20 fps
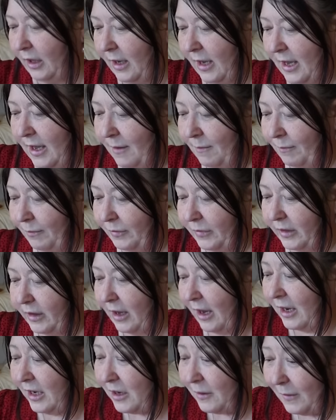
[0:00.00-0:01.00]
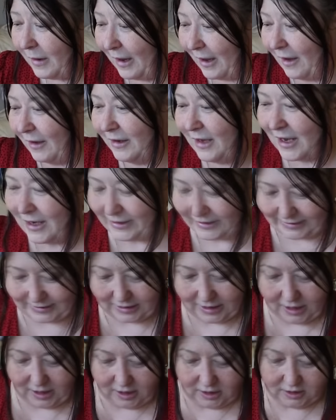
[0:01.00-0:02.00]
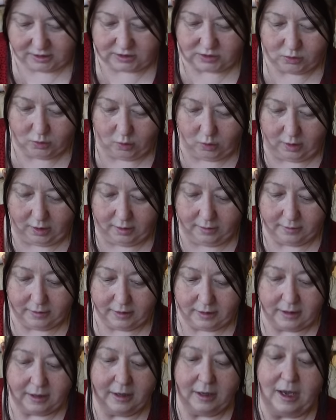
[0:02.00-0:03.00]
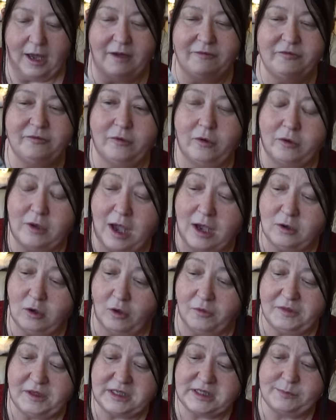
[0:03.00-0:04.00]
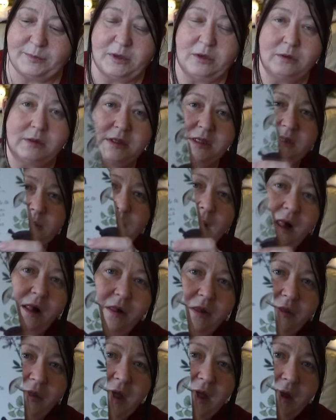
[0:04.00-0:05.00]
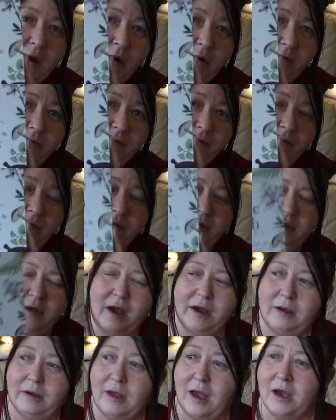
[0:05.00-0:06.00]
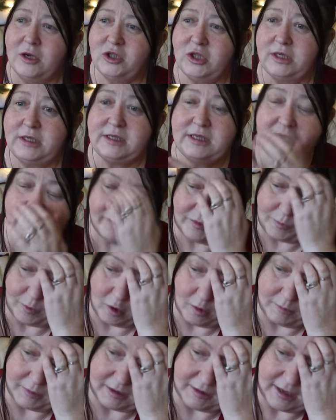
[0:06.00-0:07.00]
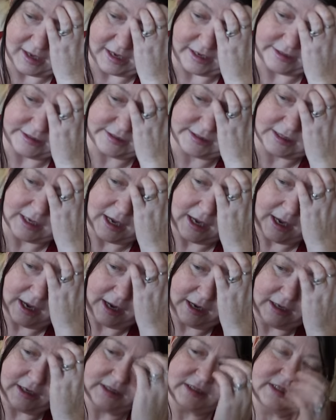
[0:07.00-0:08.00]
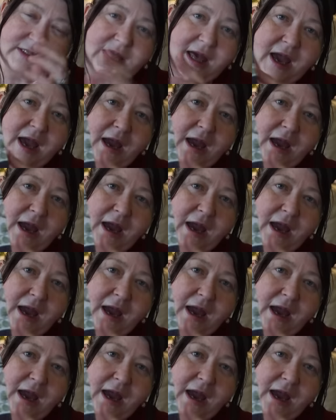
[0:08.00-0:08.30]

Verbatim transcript: Anyway, yes. So I got this book as well. That off. Actually, Deva bought me these, and it's The